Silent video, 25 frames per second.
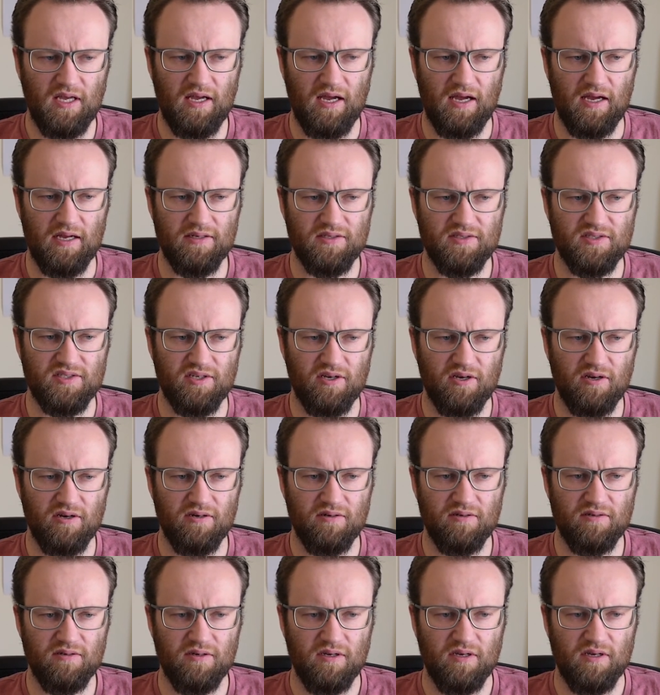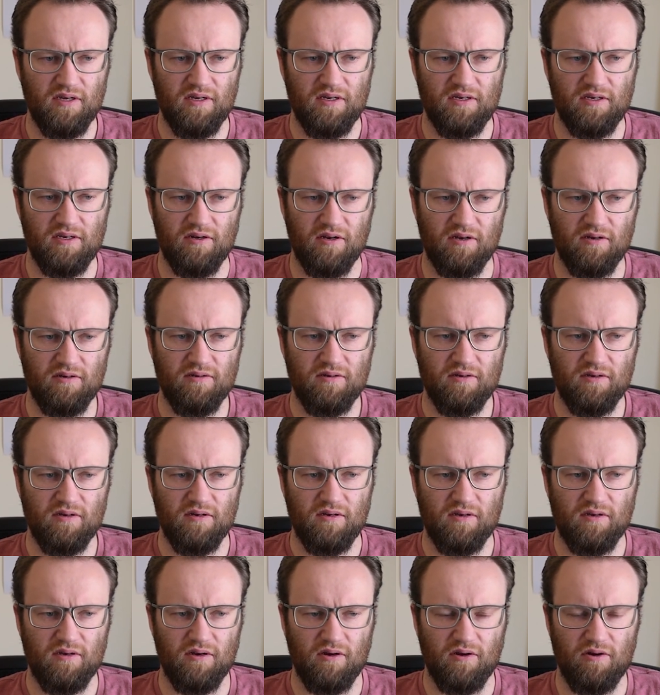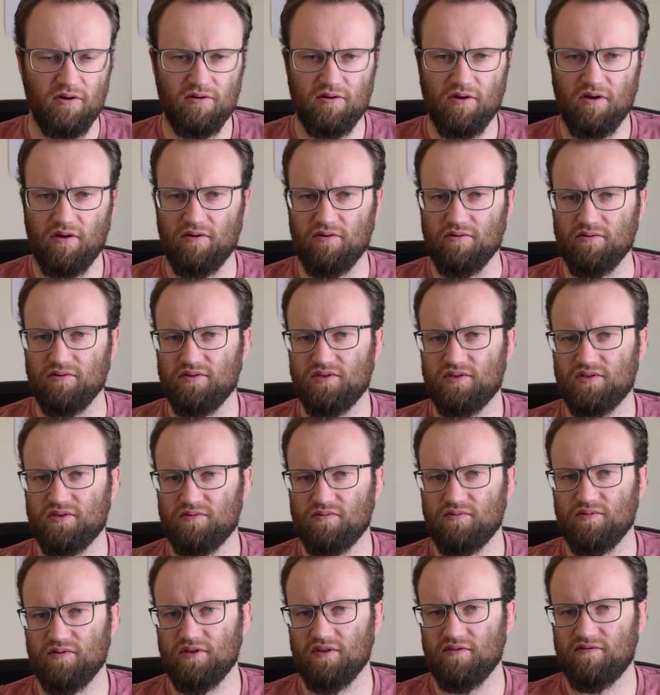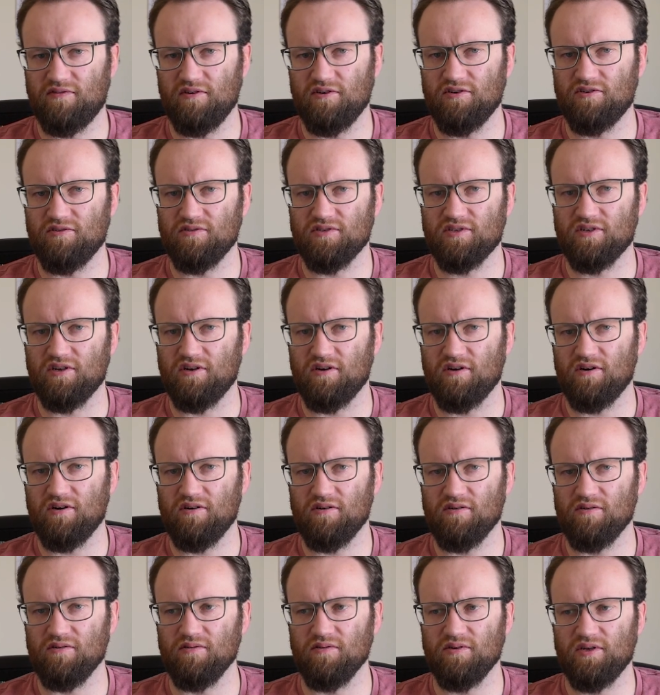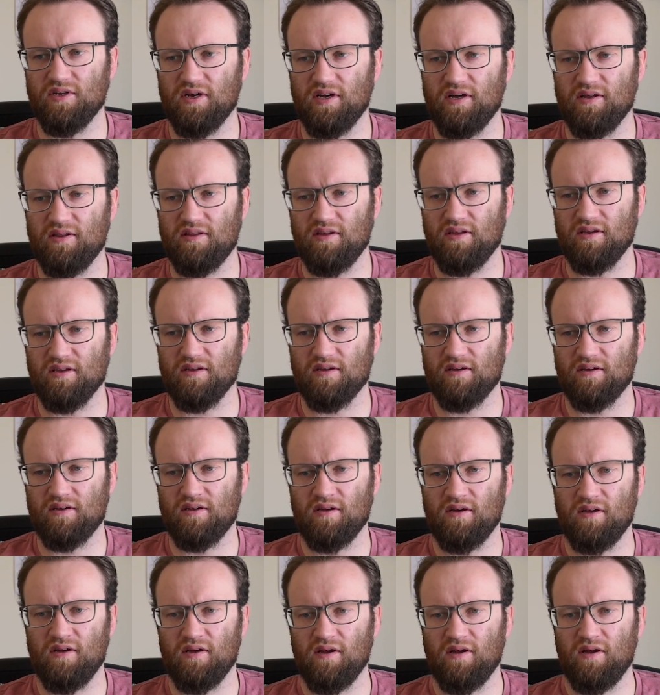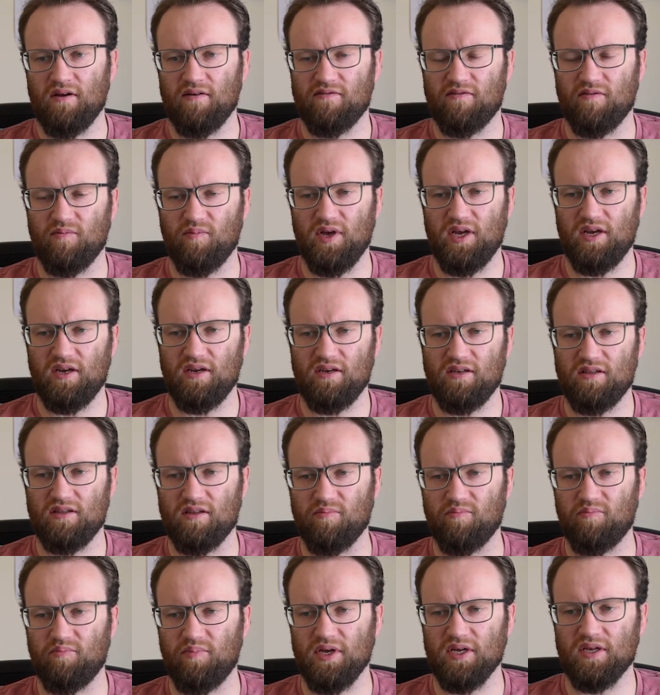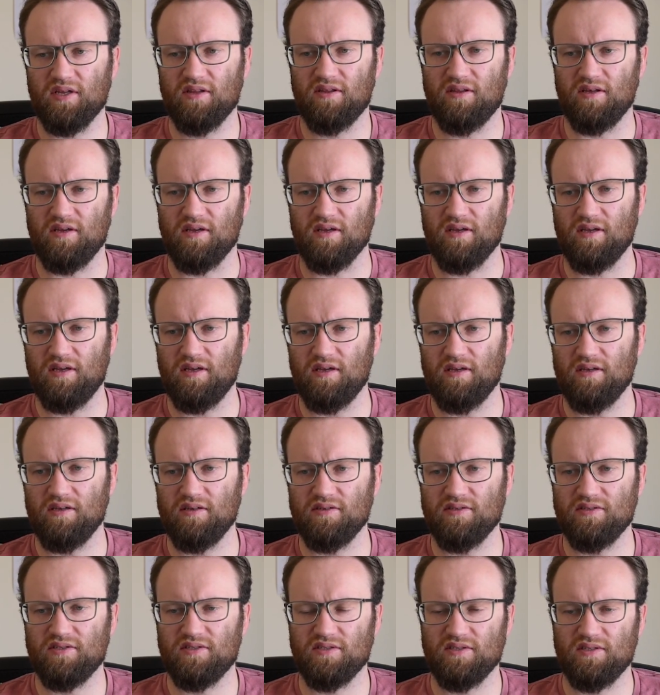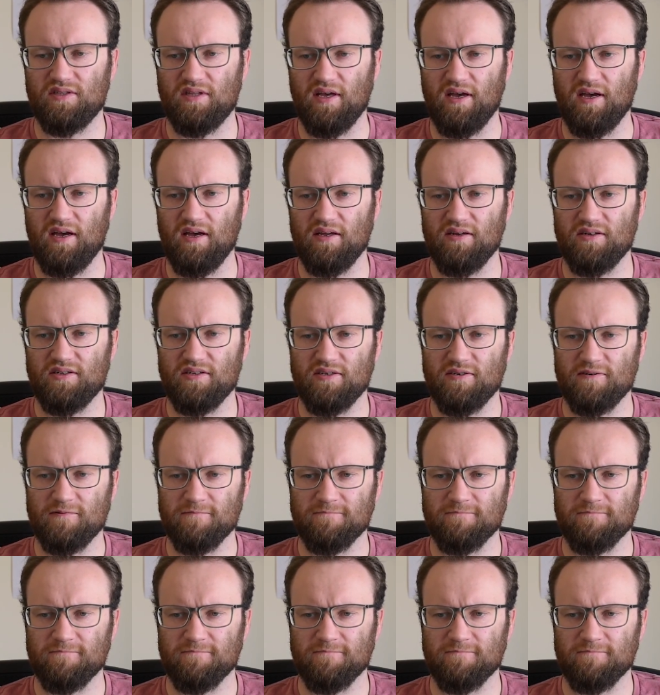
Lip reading: And so, you know, who knows what the future is going to hold. I think for me, the big thing is that